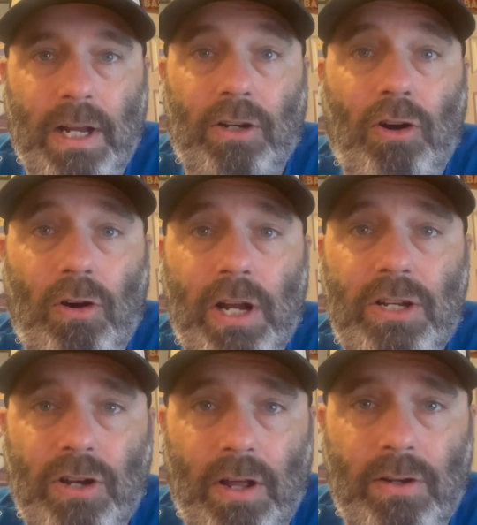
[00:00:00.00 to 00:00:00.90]

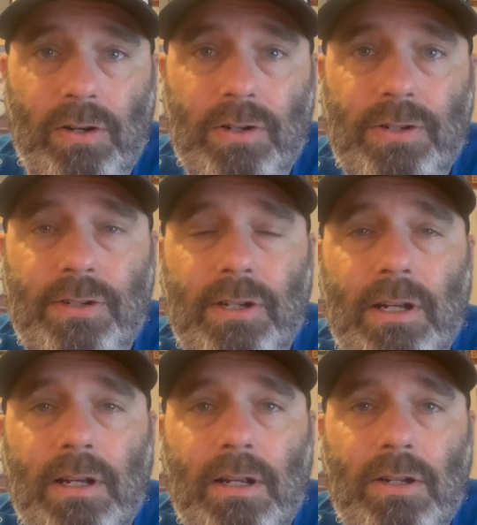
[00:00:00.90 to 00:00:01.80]
encourage others
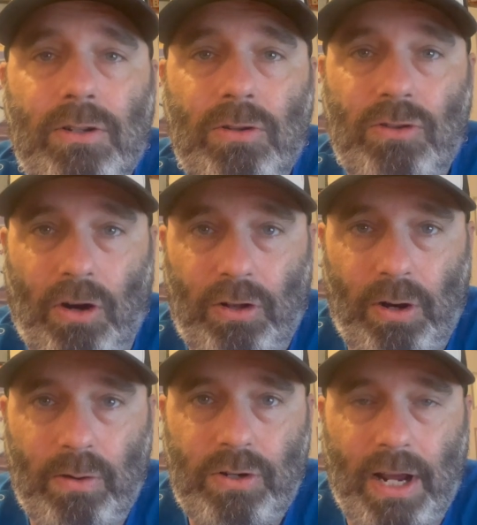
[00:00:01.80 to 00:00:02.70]
to start their
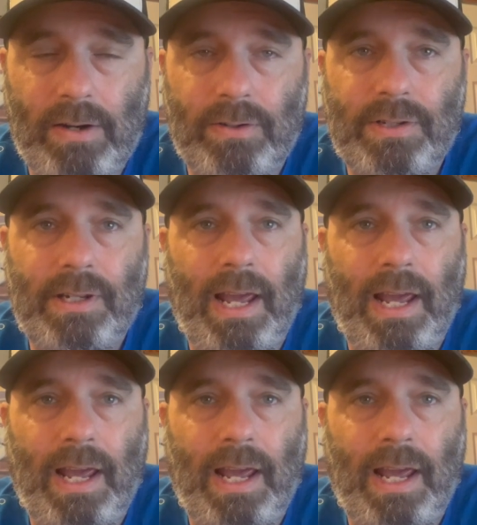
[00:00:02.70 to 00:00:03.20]
own channels.